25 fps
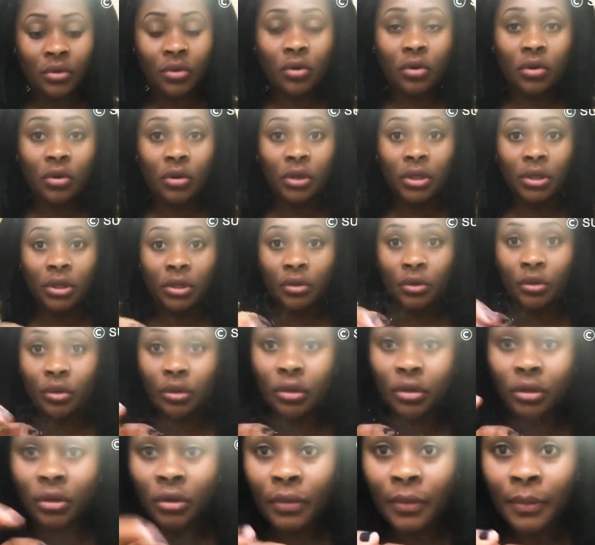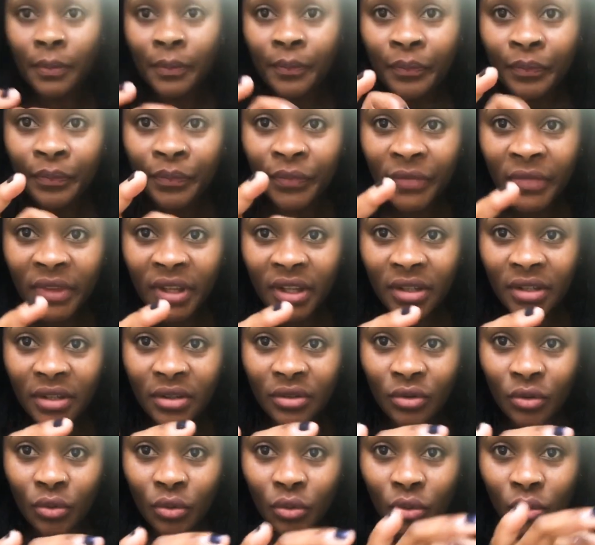in all, this
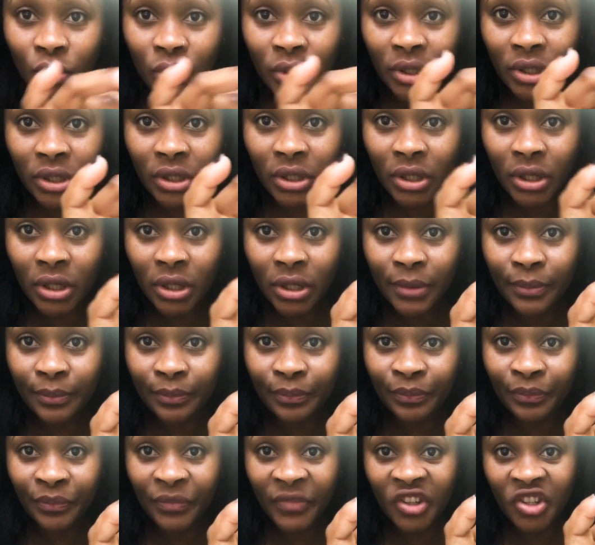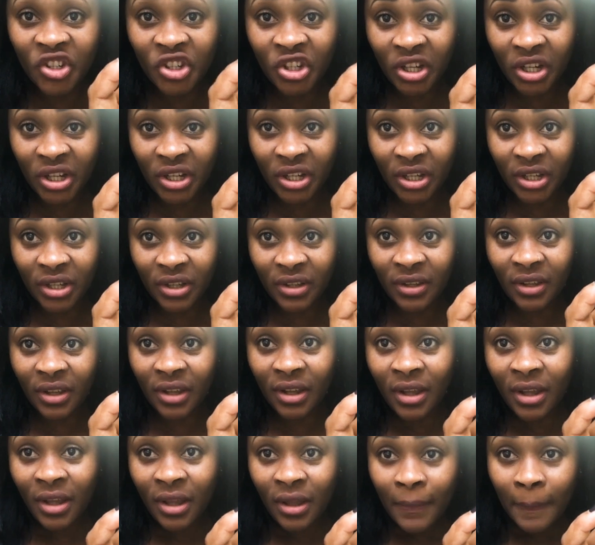is all the shedding
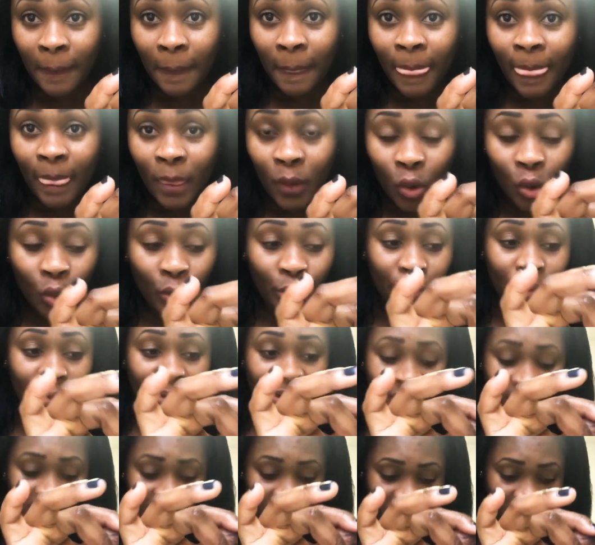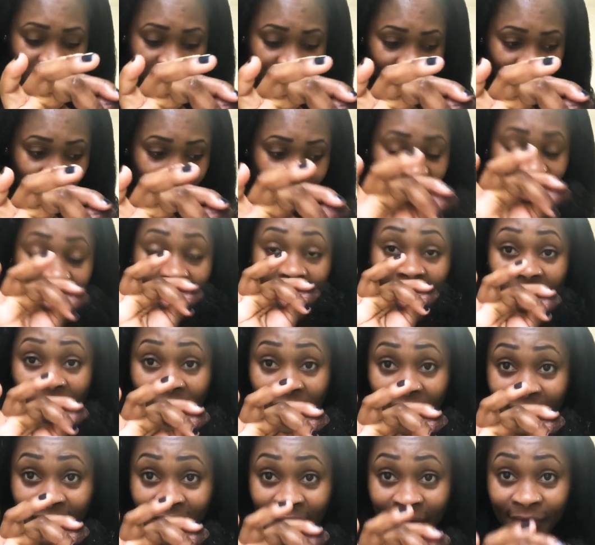or breakage that I
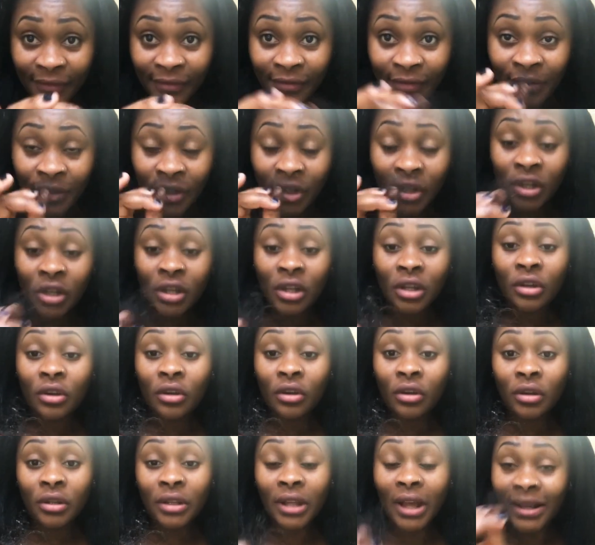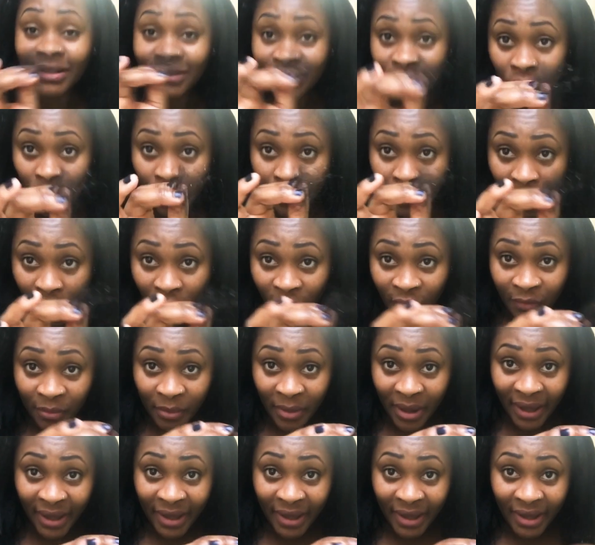have, that has come out of
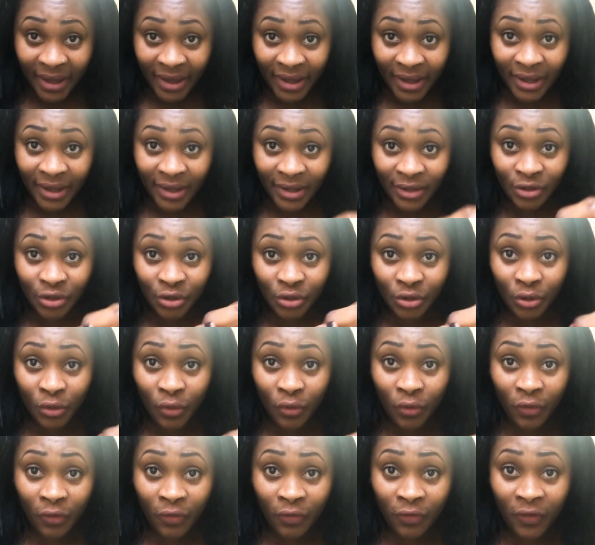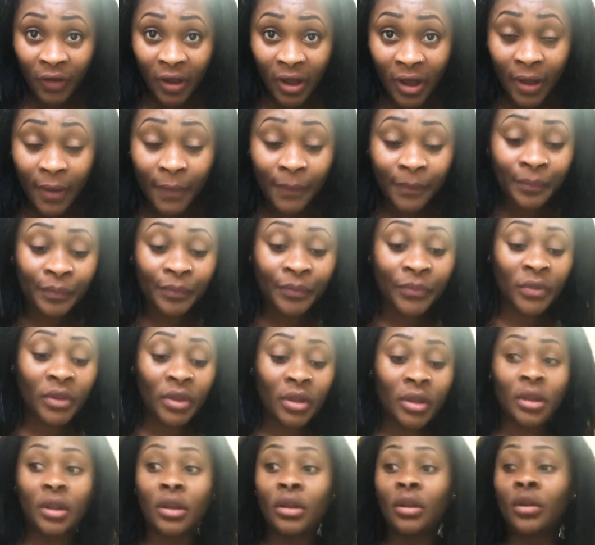my hair so far
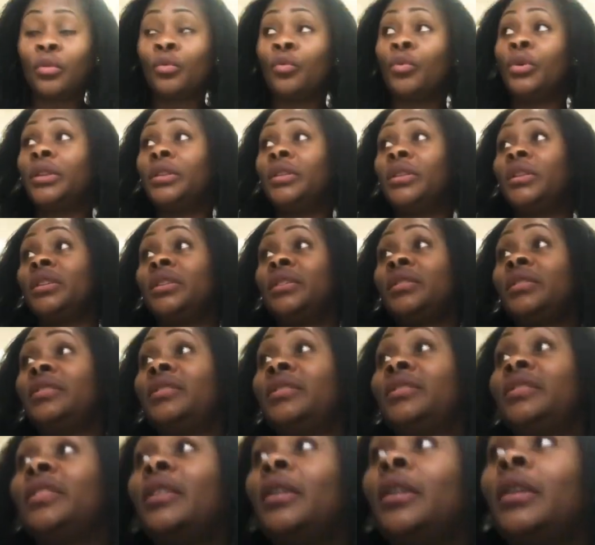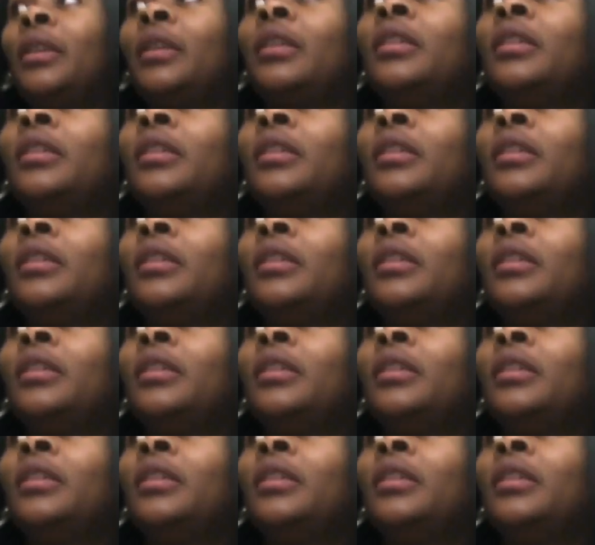with this